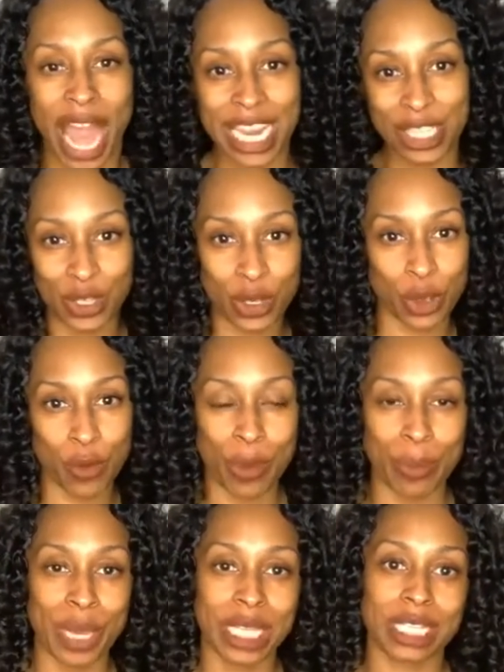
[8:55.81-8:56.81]
to you in
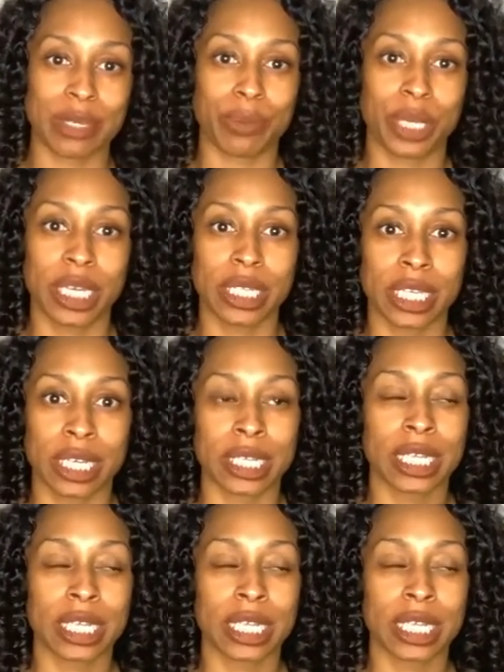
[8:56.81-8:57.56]
bits and pieces,